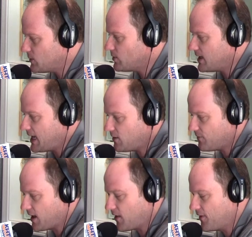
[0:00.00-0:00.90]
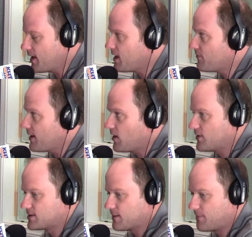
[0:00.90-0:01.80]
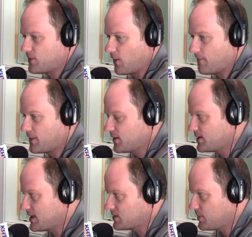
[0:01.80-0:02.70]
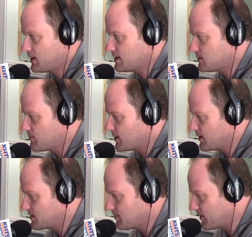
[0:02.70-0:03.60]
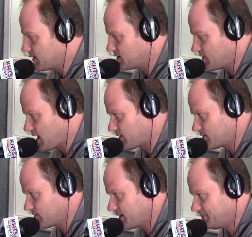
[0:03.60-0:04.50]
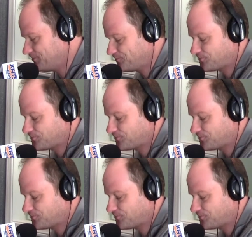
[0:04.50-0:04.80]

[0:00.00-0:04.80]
been in with the N F L, and the N F L is a you know billion has billions and billions and billions of dollars. Okay.